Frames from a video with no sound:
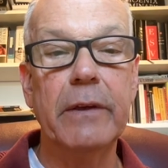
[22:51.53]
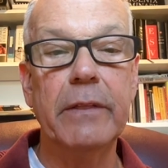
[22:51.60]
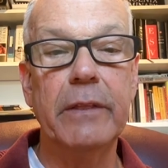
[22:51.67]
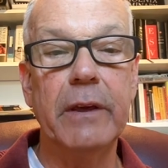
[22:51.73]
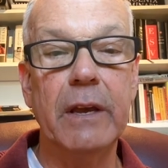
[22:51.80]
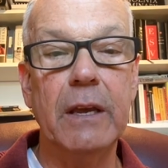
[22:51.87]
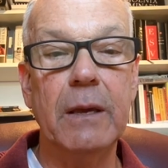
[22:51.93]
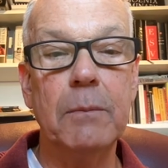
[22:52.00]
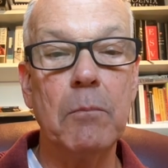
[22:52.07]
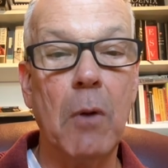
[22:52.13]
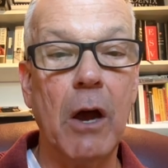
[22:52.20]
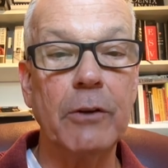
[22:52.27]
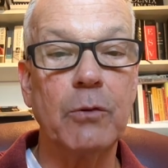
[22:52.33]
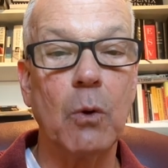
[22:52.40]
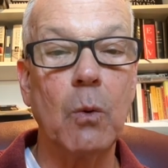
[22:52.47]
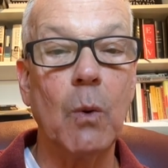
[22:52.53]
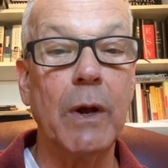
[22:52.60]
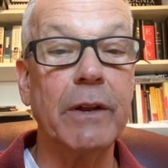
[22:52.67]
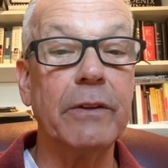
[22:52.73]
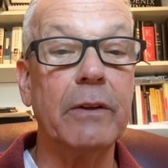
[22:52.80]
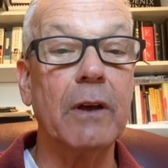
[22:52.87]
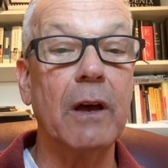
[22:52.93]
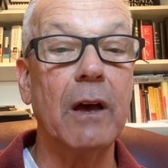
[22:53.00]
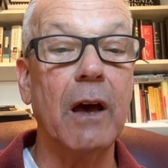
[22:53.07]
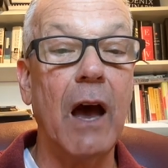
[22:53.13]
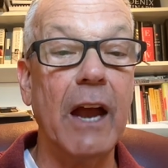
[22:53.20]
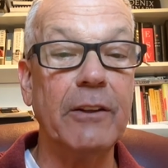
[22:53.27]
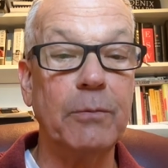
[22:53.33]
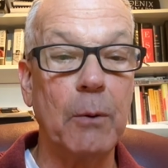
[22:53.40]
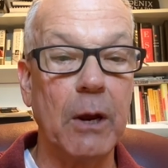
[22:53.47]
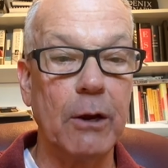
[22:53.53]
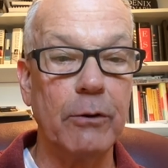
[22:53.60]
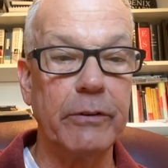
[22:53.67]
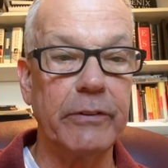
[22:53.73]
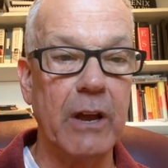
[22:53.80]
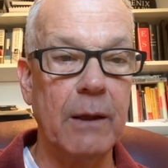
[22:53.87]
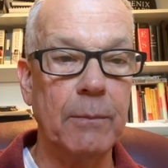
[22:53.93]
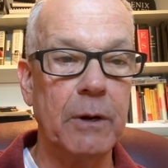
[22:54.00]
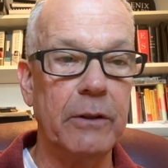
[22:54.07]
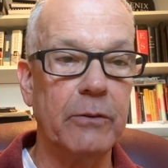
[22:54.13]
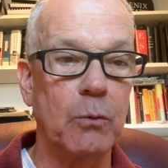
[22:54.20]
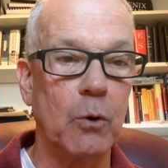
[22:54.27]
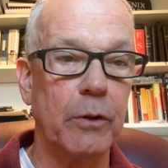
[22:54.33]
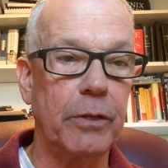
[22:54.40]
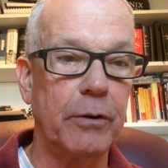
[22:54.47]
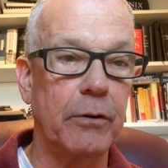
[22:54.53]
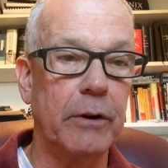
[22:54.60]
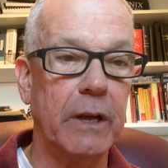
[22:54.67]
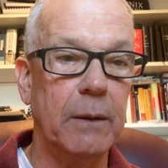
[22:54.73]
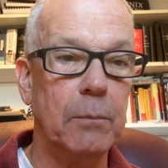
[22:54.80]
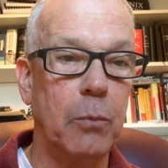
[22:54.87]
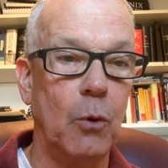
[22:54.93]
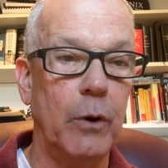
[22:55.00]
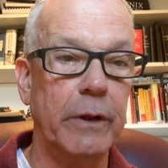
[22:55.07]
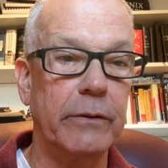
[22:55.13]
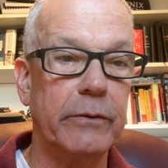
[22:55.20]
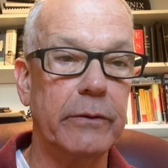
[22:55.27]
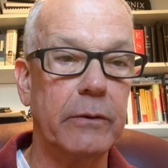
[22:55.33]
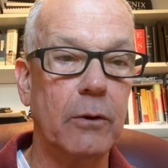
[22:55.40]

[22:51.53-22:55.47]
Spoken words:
The Module 1 icebreaker assignment is worth 30 points.